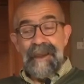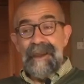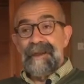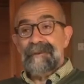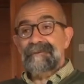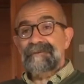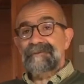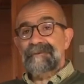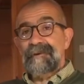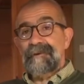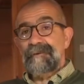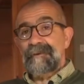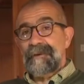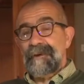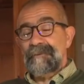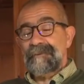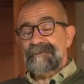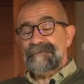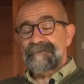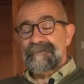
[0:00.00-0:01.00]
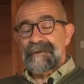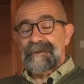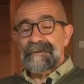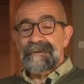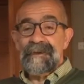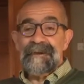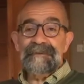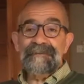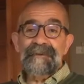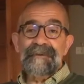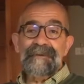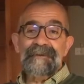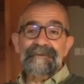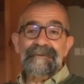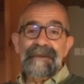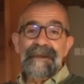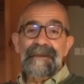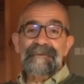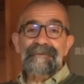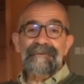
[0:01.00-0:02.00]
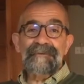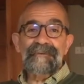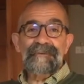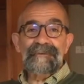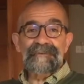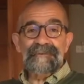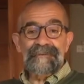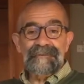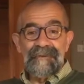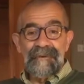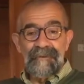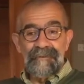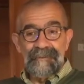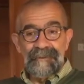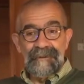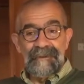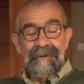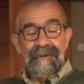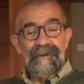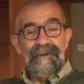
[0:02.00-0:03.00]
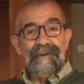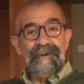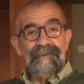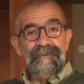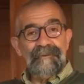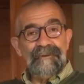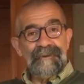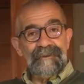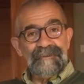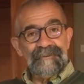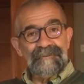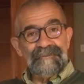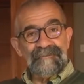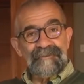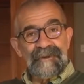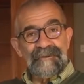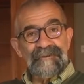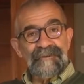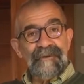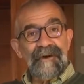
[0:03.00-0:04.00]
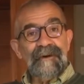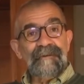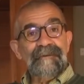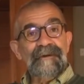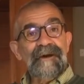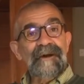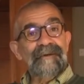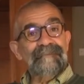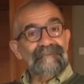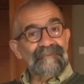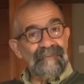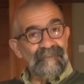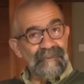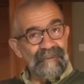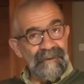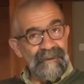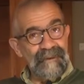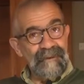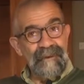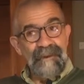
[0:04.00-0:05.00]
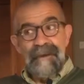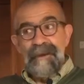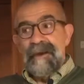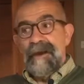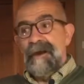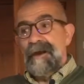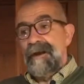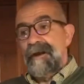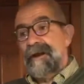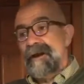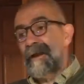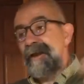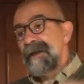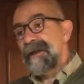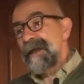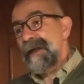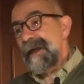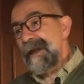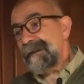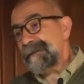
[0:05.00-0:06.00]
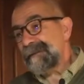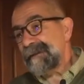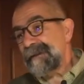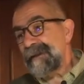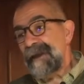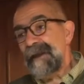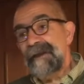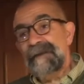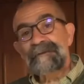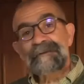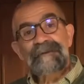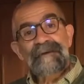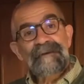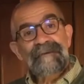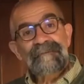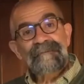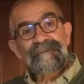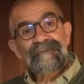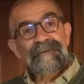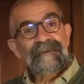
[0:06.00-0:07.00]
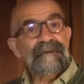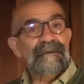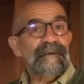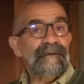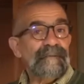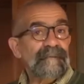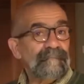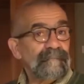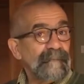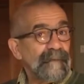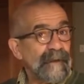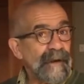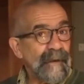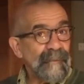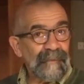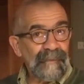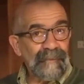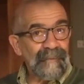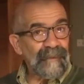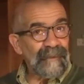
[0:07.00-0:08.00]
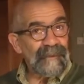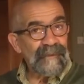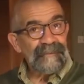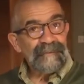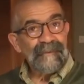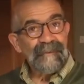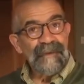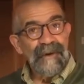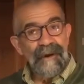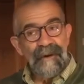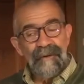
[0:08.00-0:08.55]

And so it was really nice because they had to do it slowly in order to stretch her out comfortably. At the end of the couple of minutes of